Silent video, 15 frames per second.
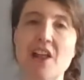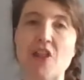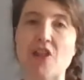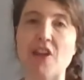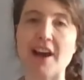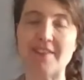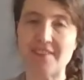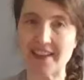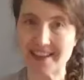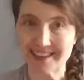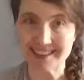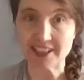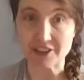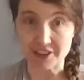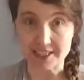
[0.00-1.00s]
that they
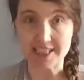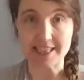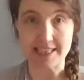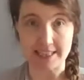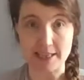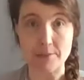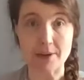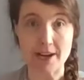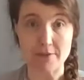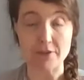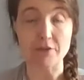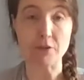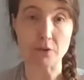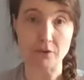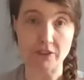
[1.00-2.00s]
can guarantee that they will have
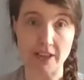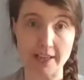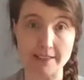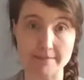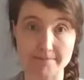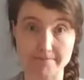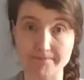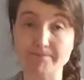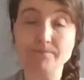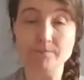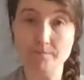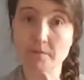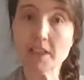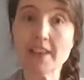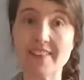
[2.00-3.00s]
a full flight.
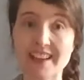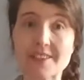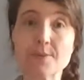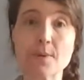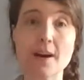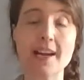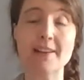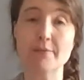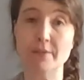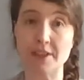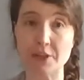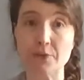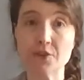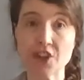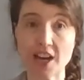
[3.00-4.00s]
That's why if
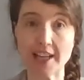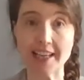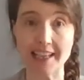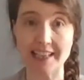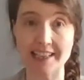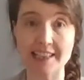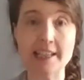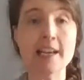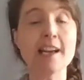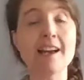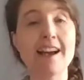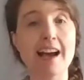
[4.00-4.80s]
when you check in,